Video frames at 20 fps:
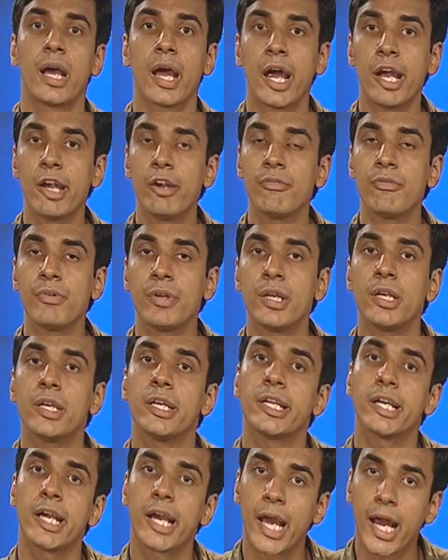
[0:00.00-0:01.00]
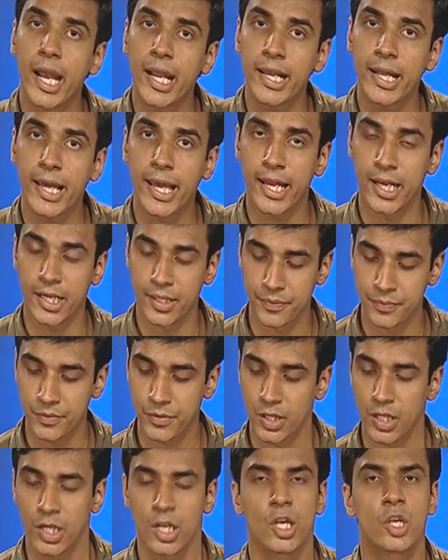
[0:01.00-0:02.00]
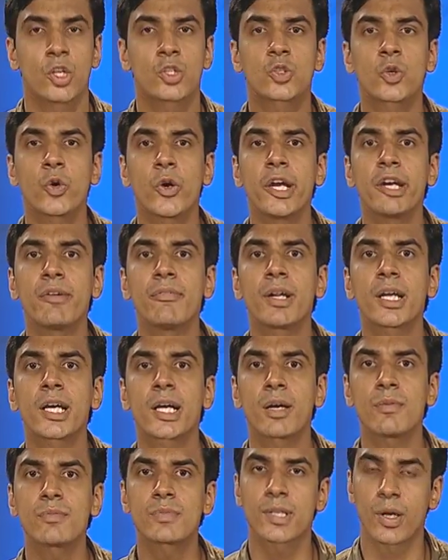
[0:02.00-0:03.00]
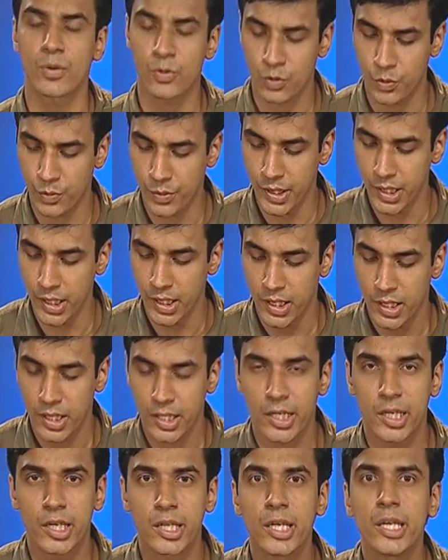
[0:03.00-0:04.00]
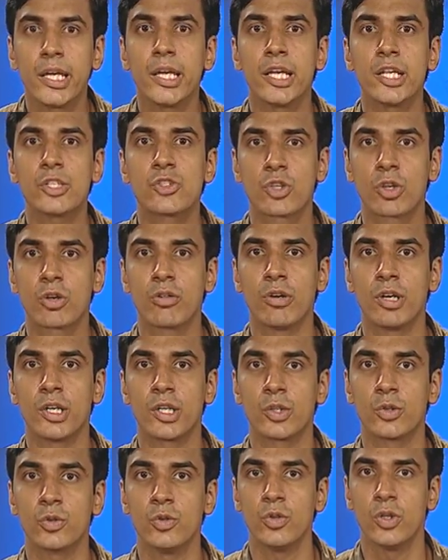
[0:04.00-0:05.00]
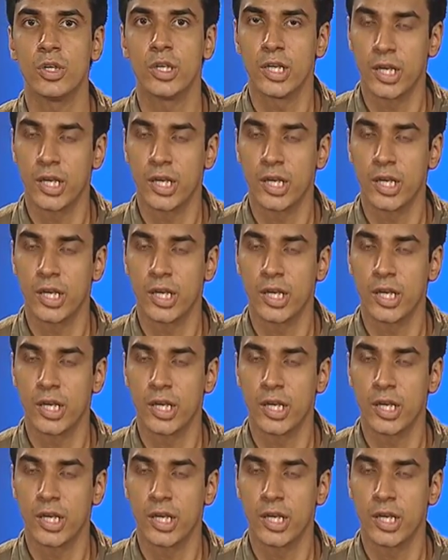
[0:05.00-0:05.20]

and V and L? So it will comes out to be E is equal to